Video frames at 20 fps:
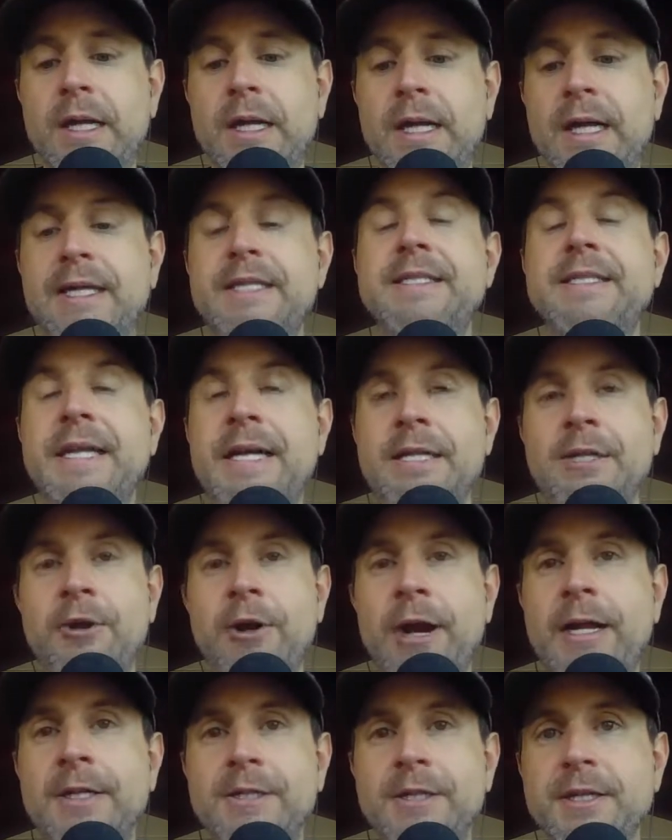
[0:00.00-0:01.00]
his tenure
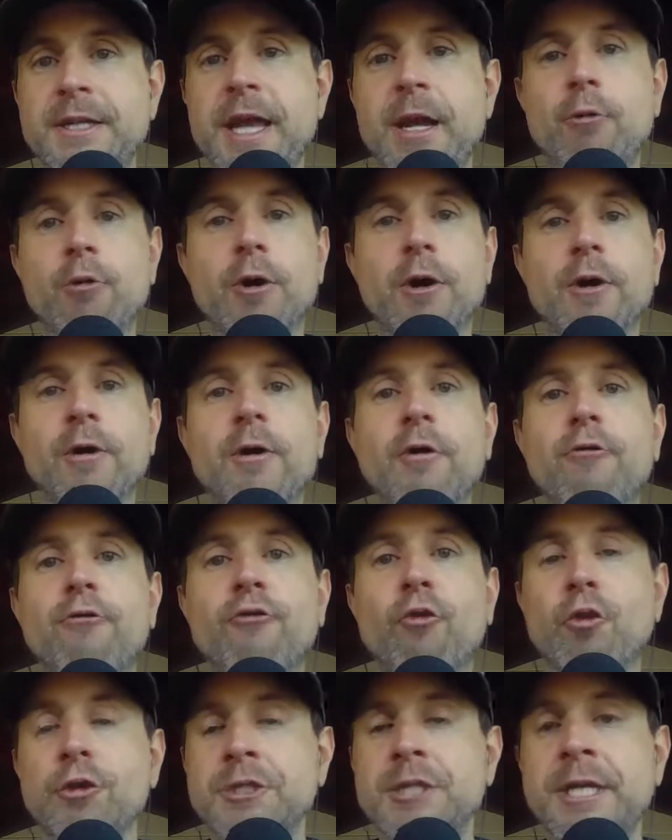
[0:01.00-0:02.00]
ended. They were
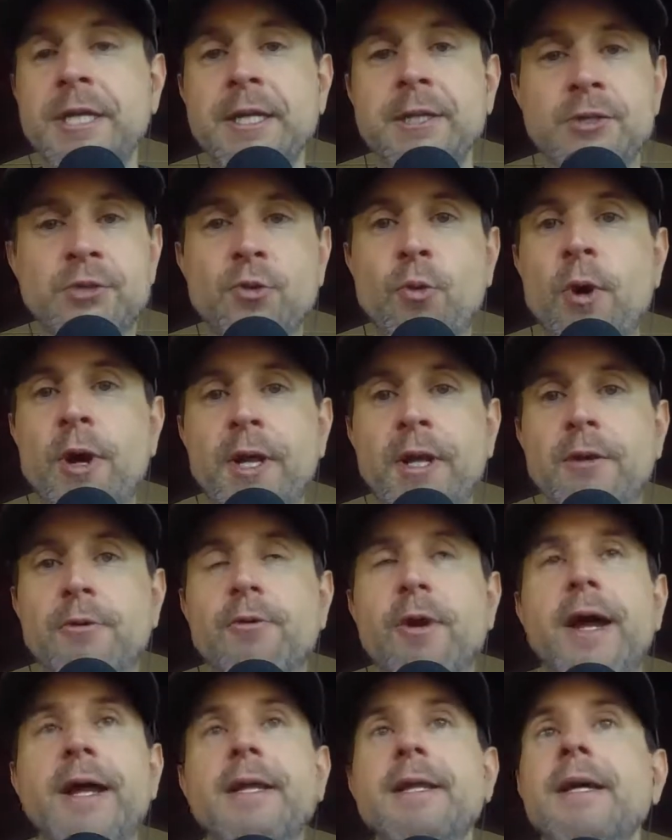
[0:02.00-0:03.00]
14-20,
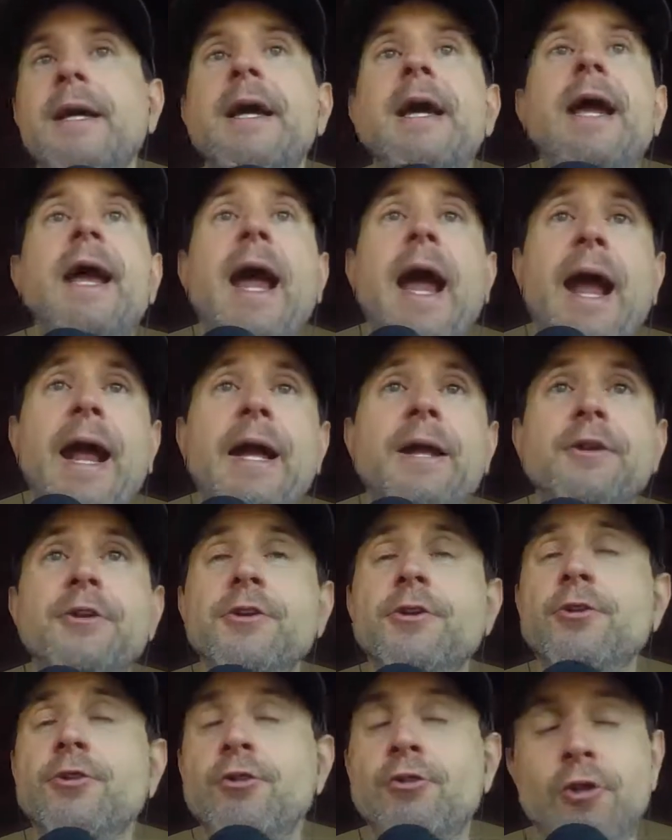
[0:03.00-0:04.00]
right? And
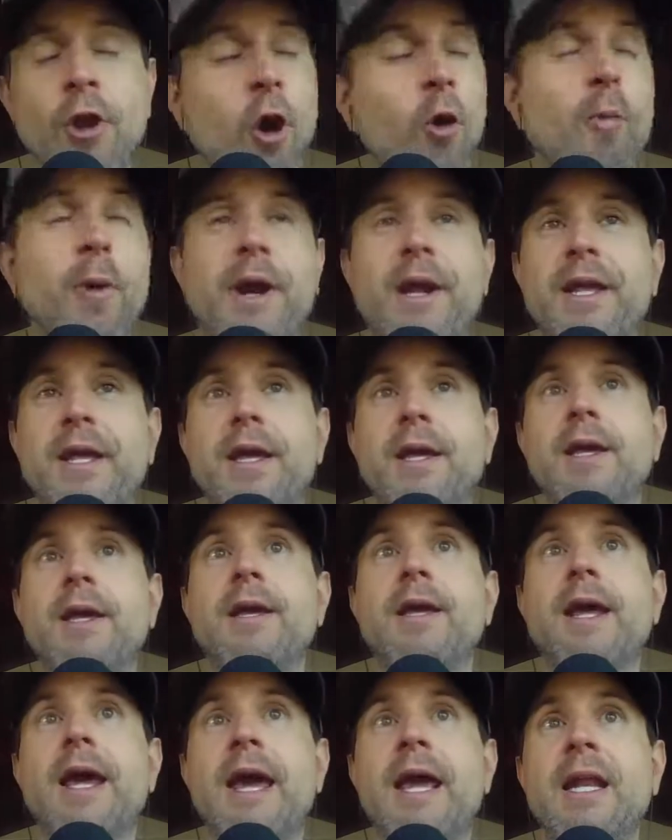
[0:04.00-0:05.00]
nobody
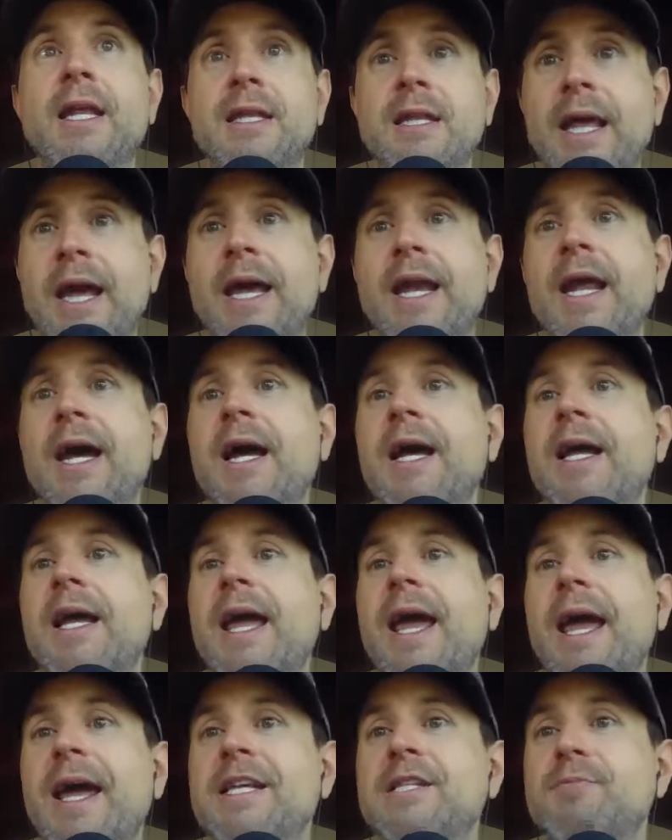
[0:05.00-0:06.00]
in Atlanta
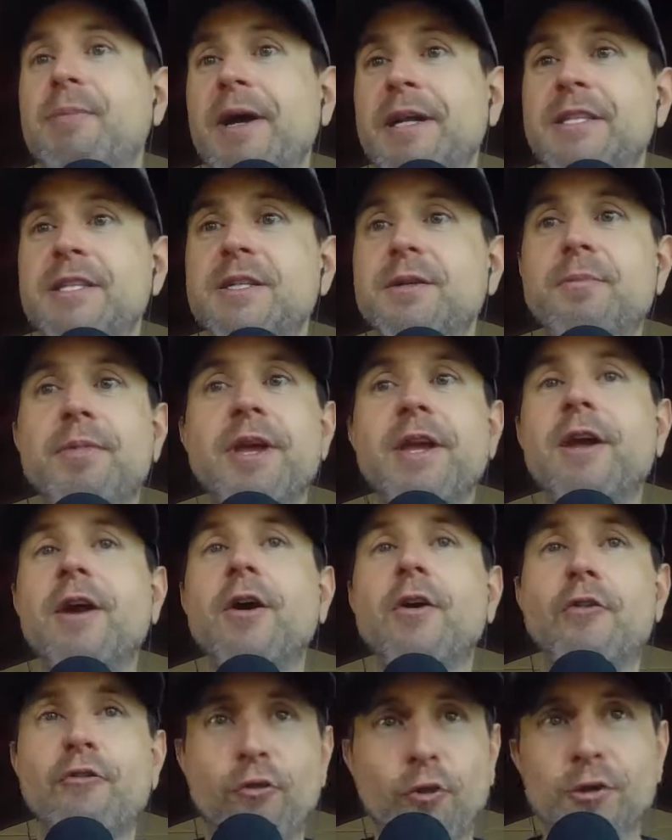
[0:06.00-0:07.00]
expected to be
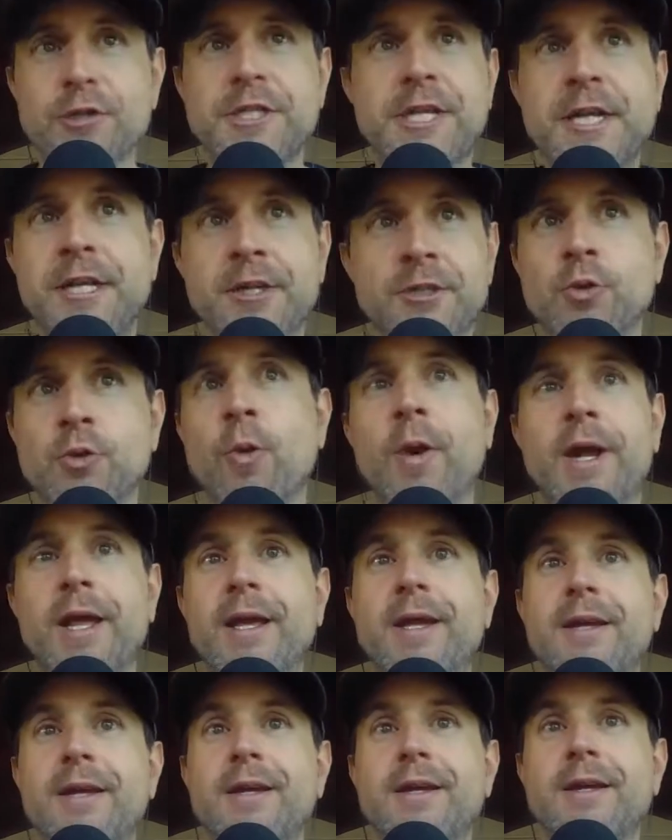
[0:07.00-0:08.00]
14-20.
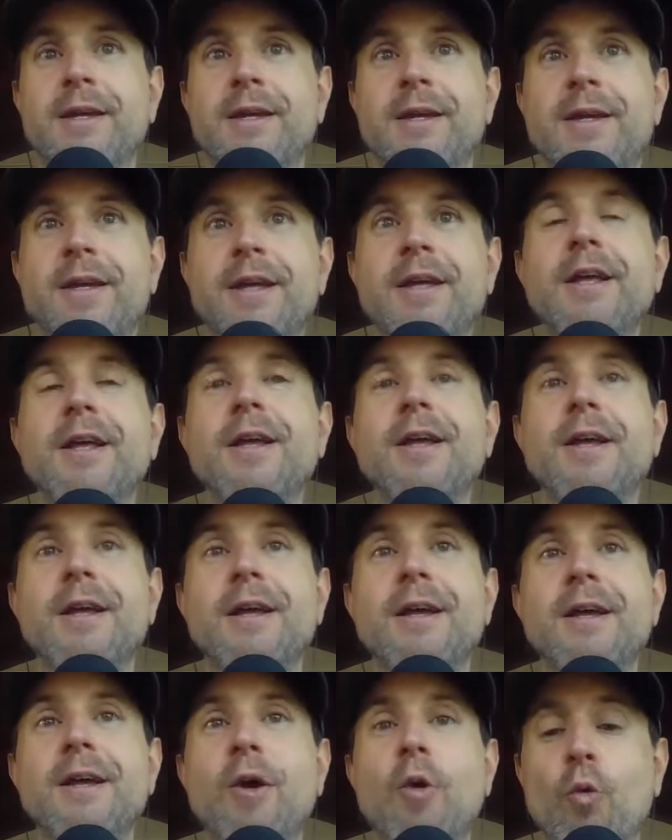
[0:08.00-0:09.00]

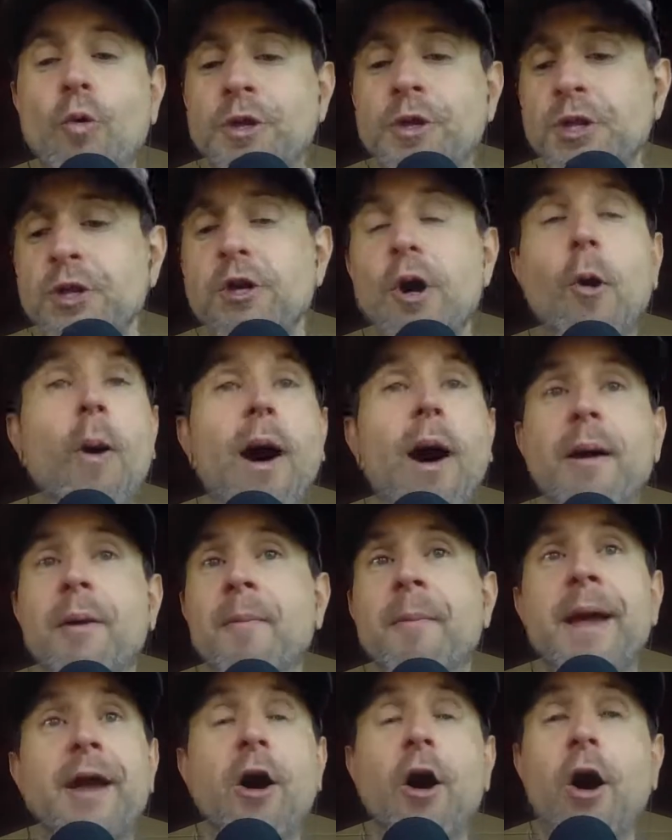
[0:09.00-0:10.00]
When you go out and
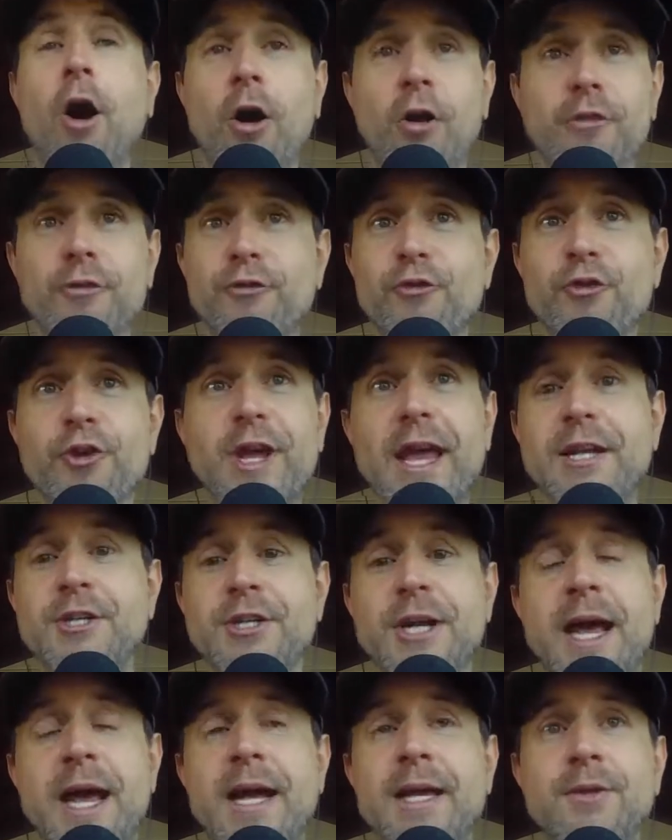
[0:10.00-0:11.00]
make all the free
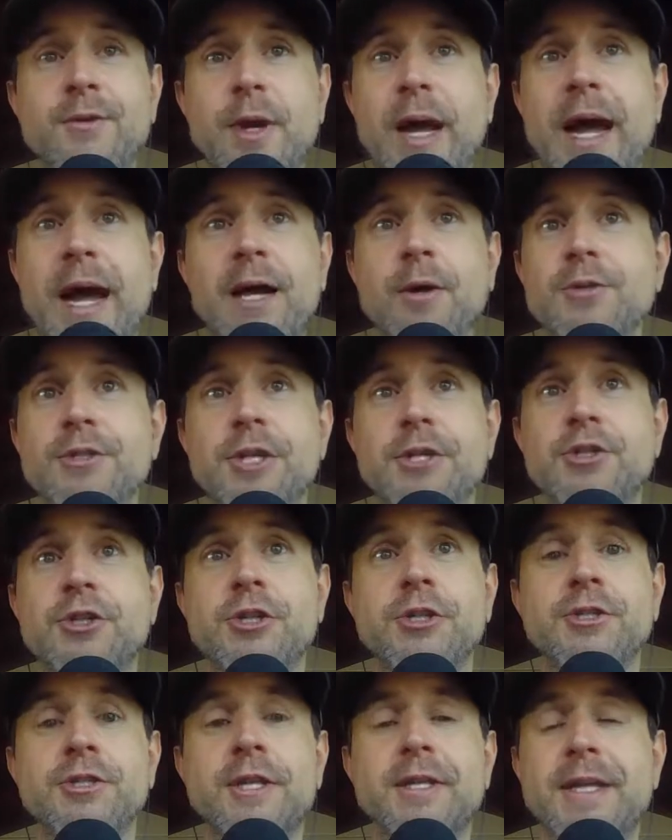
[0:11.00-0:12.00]
agent
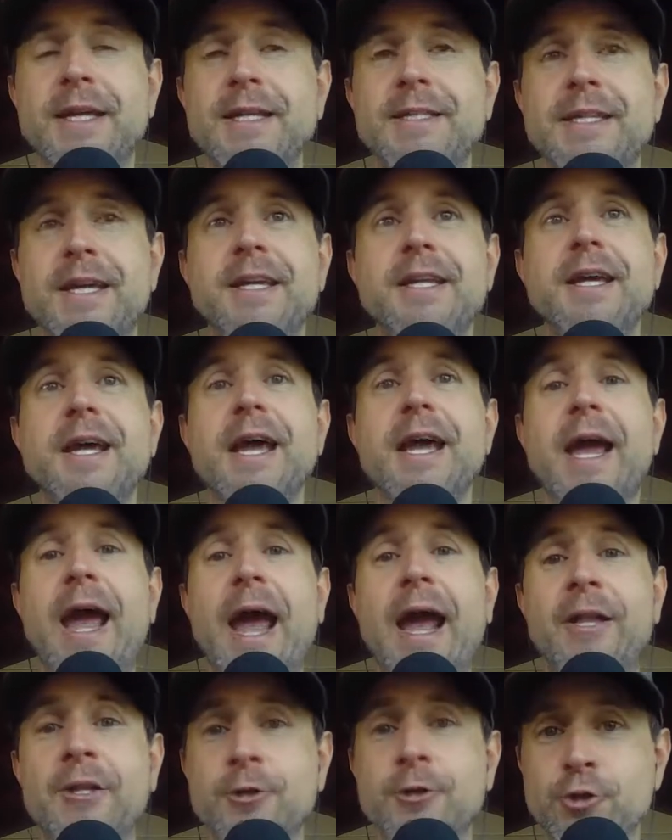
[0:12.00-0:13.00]
acquisitions that they did,
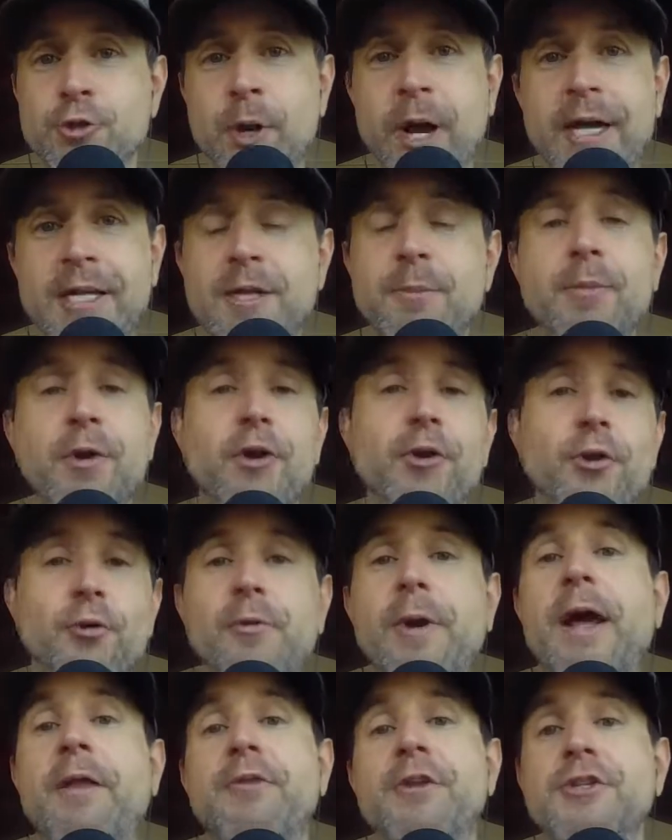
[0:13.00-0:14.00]
and you're trying to build
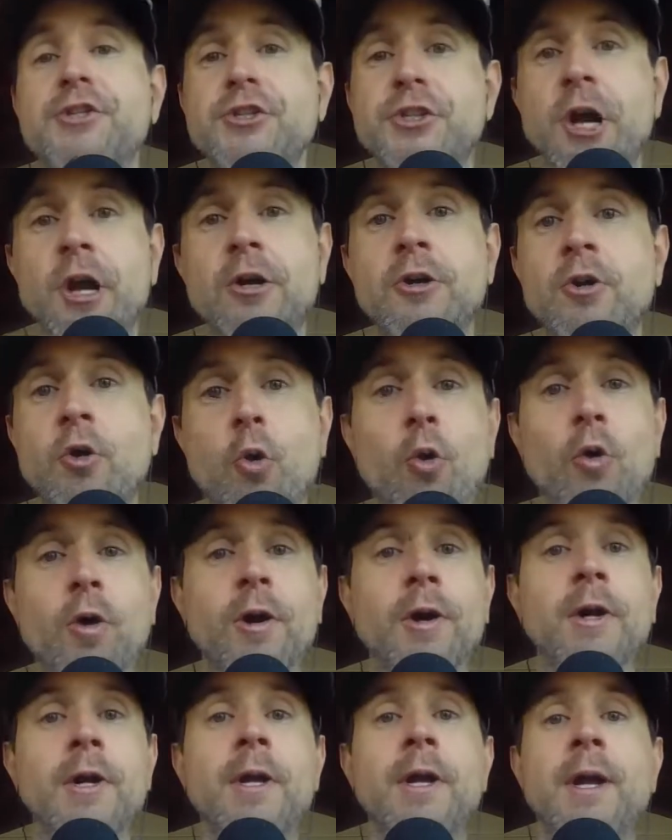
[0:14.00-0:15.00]
around this young
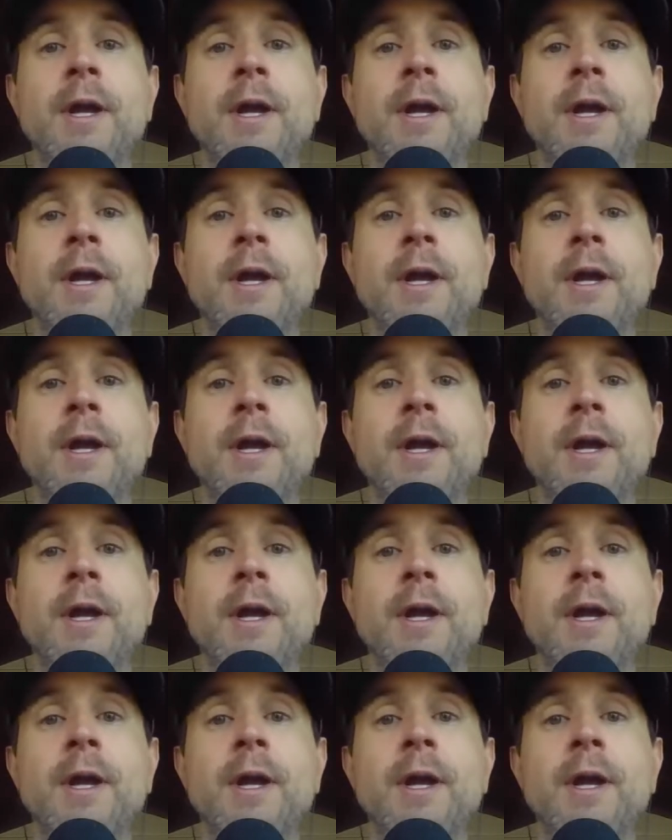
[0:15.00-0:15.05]
core,